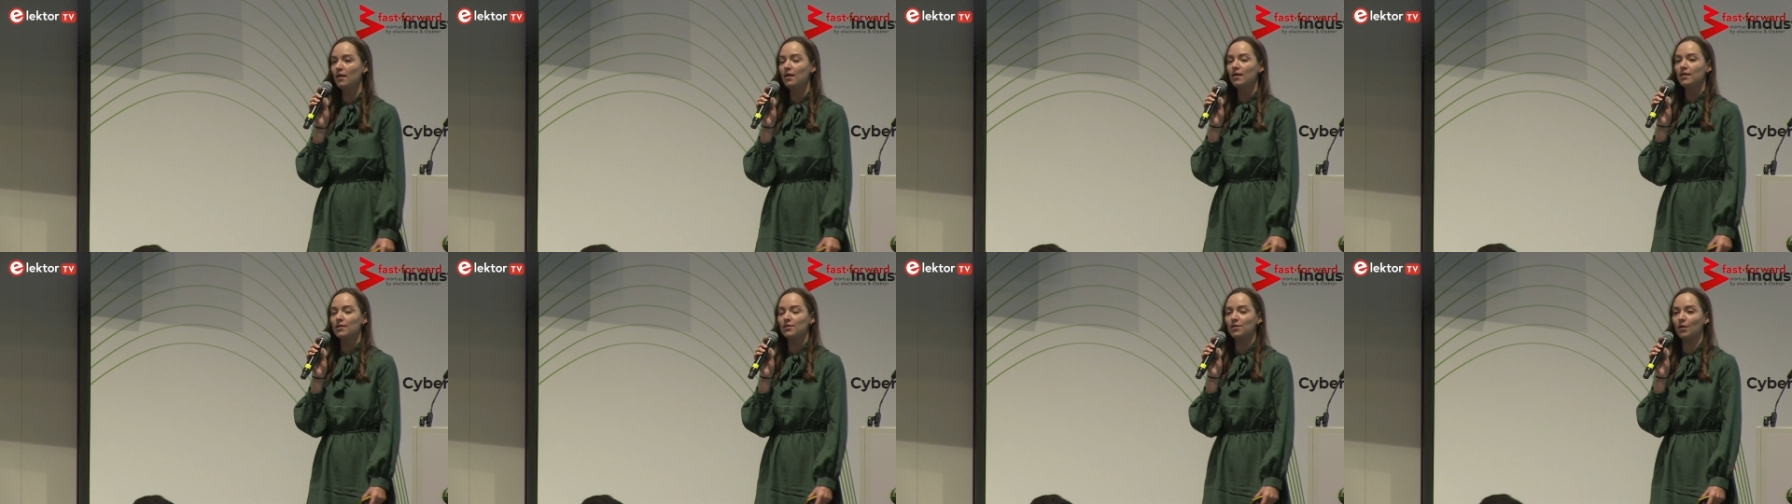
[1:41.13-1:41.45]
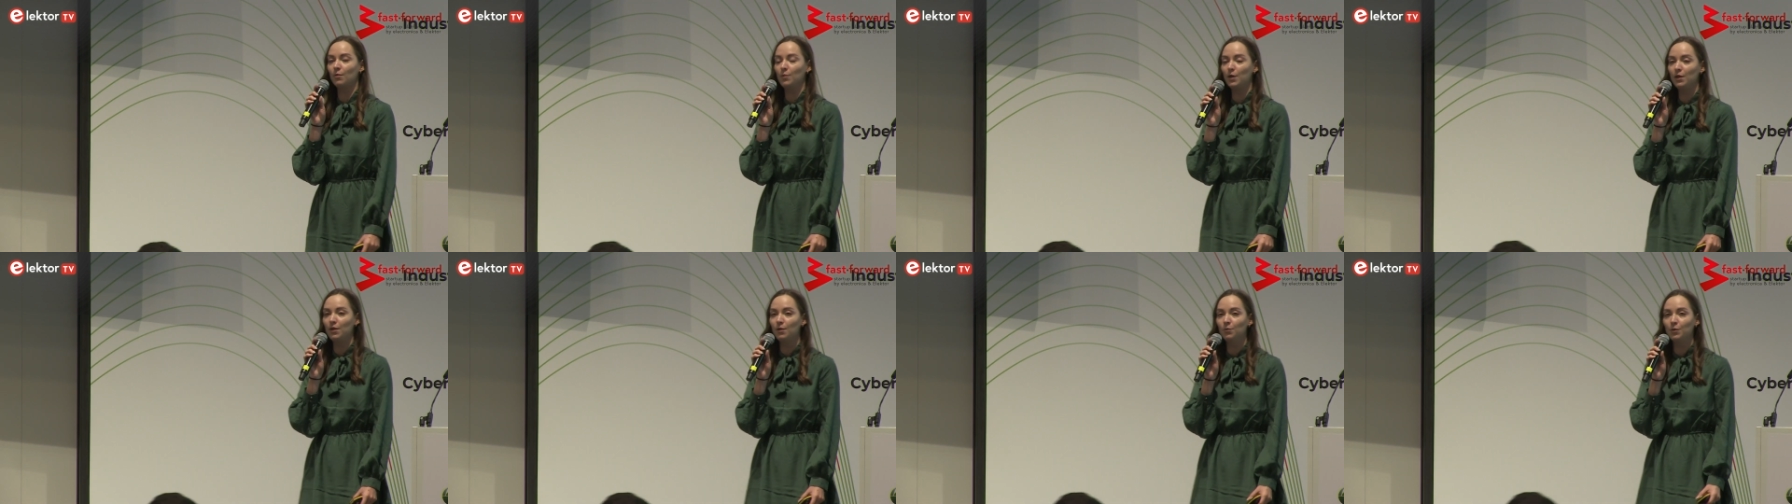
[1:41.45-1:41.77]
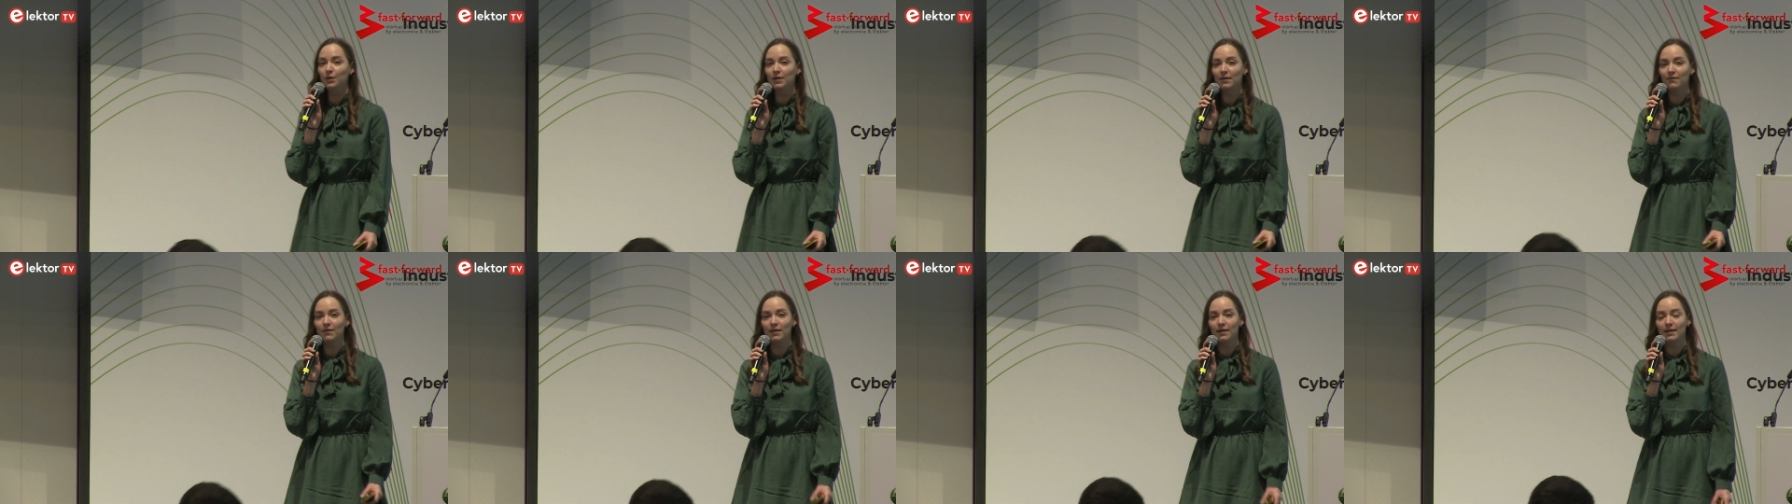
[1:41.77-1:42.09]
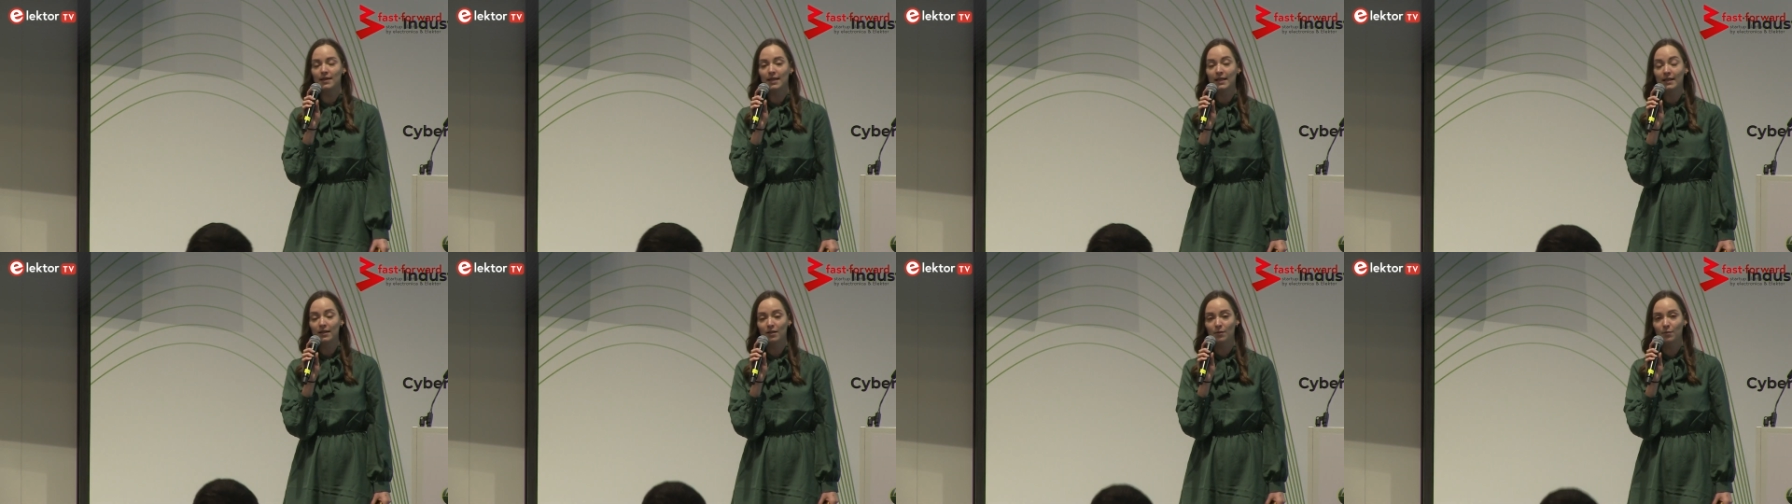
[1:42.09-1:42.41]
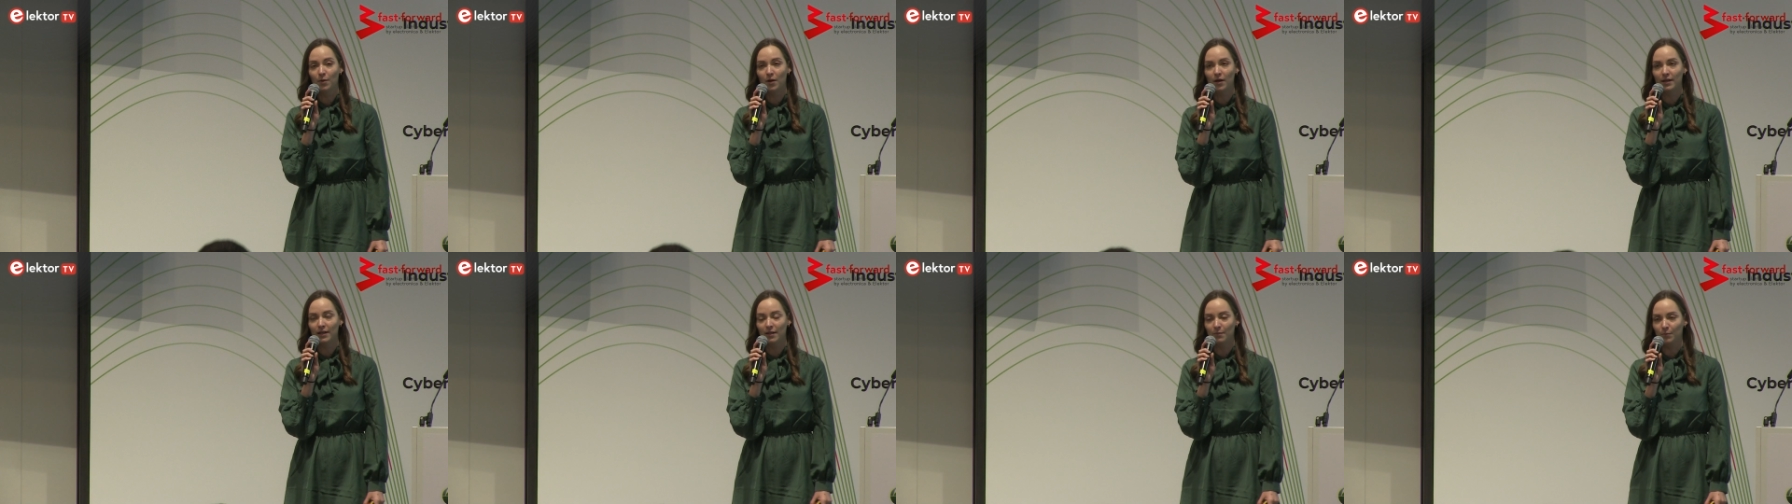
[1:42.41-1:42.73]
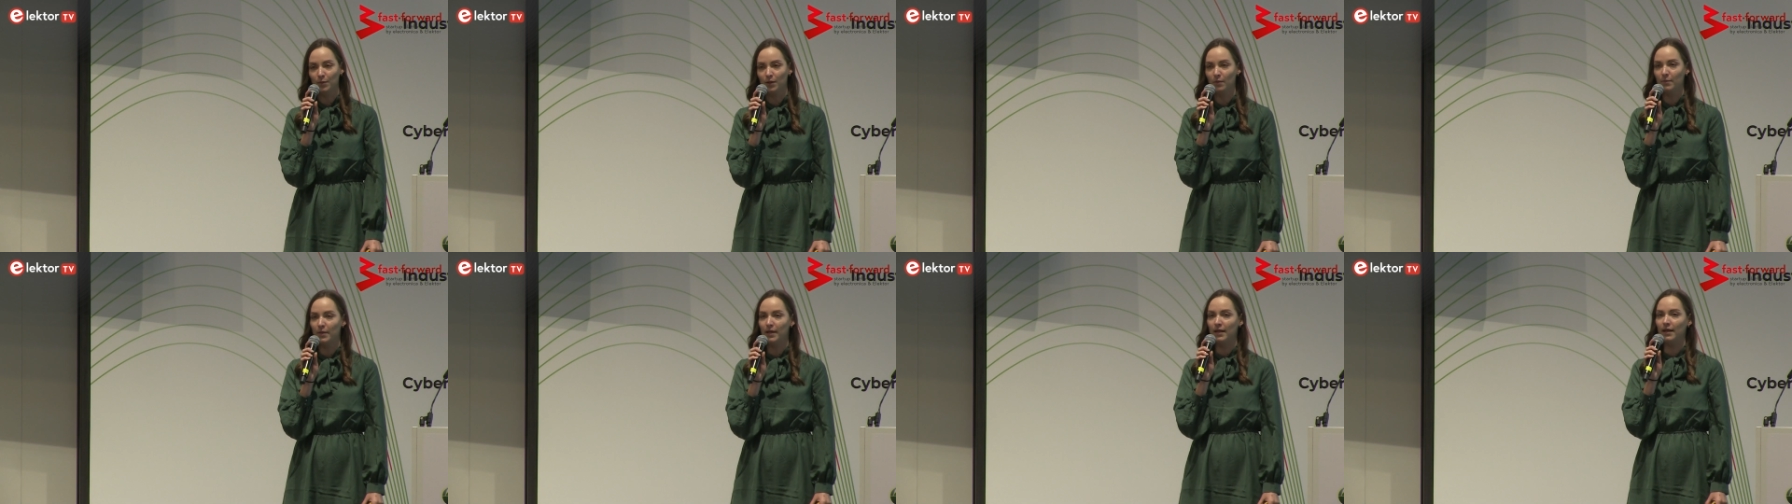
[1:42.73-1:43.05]
So when you would even think about
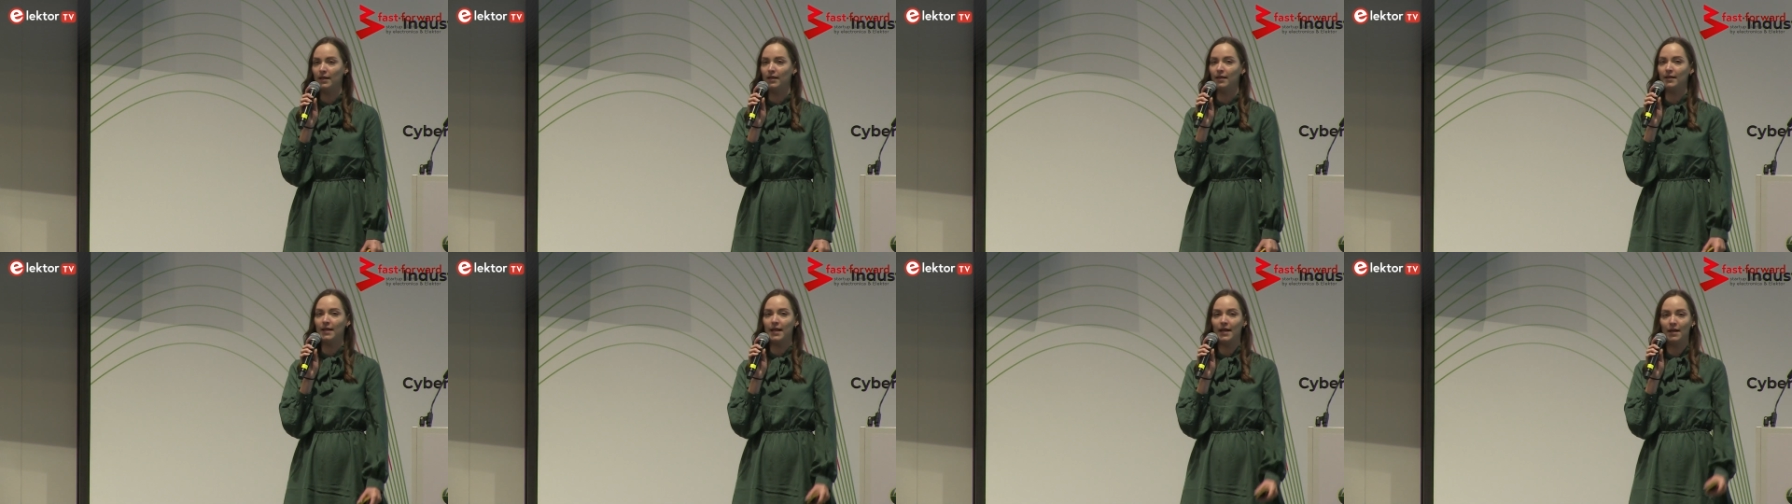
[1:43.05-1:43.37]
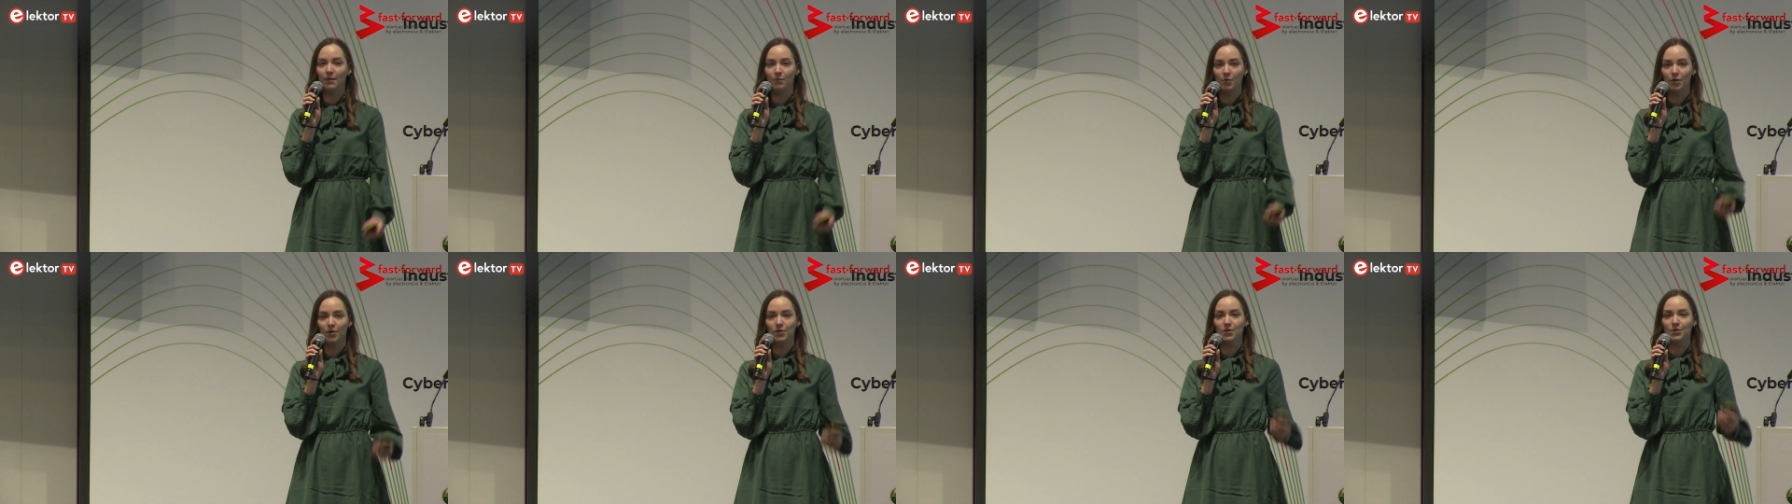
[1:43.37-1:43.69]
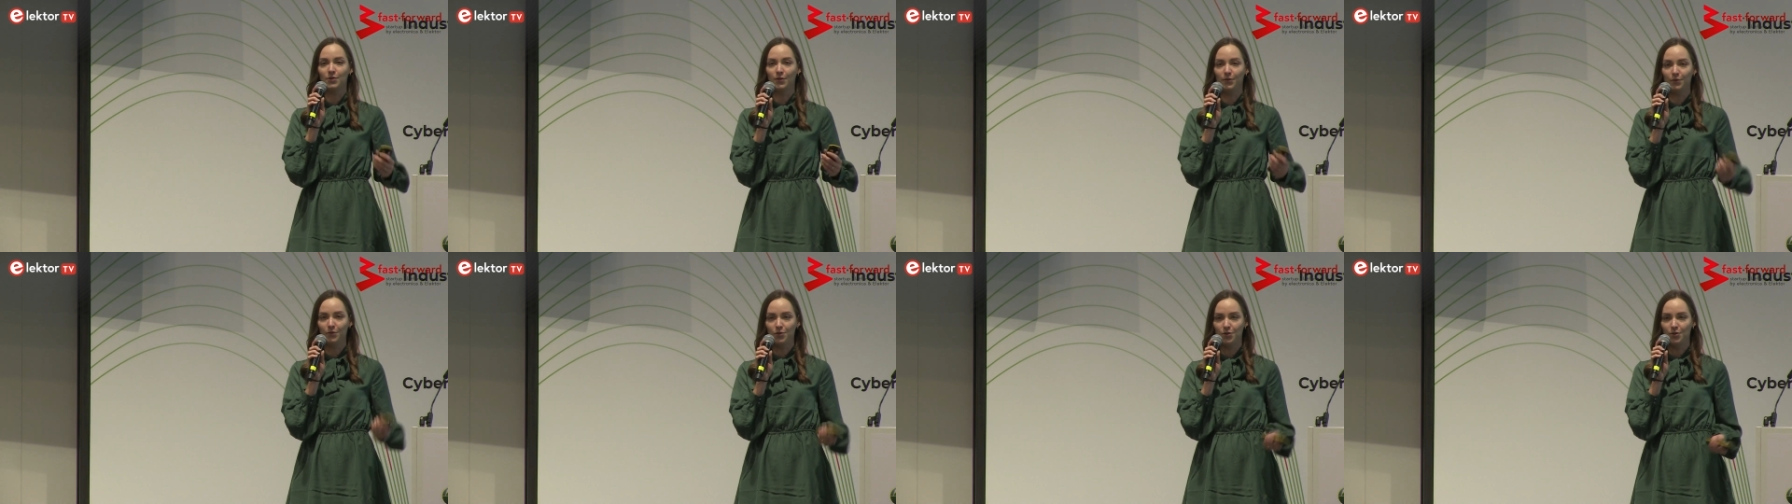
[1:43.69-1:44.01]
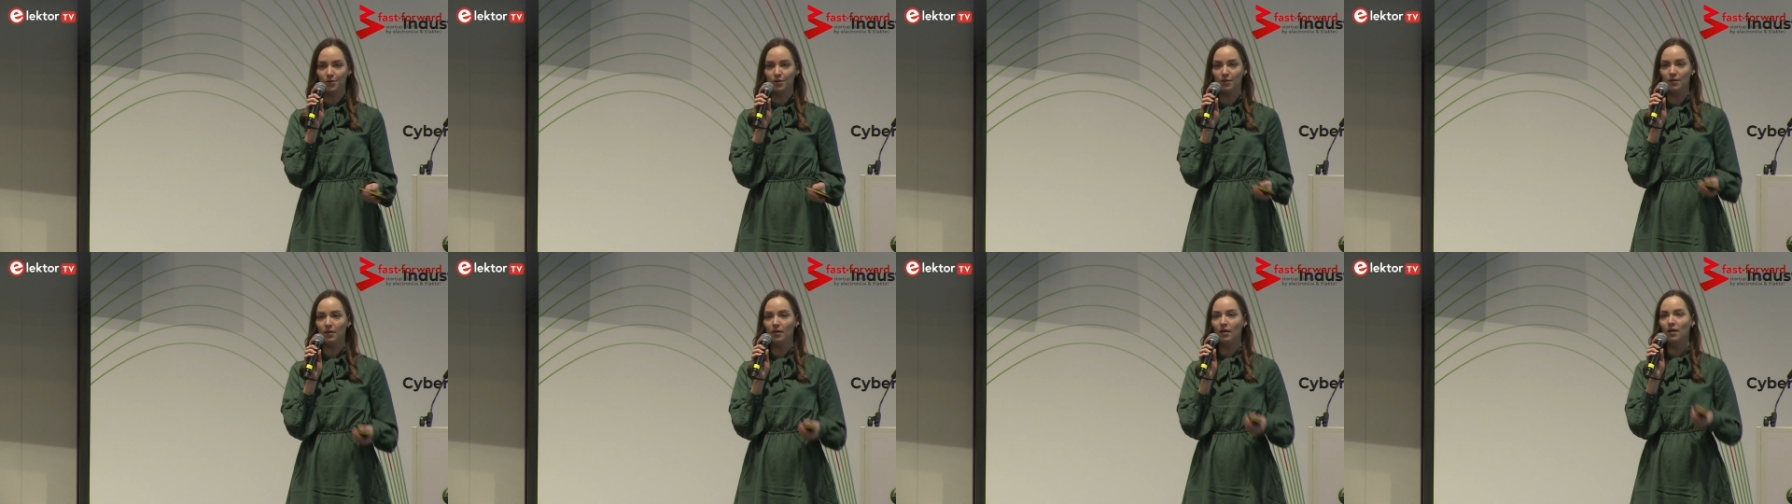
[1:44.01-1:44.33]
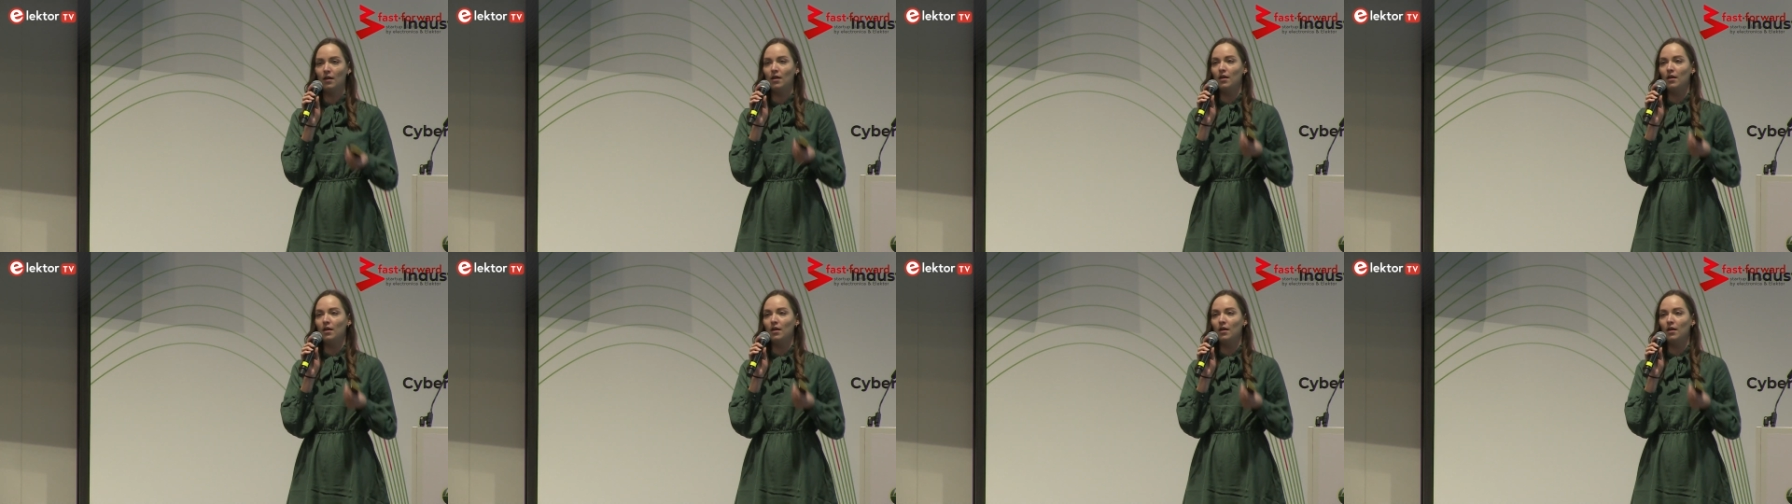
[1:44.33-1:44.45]
implementing an AMR solution,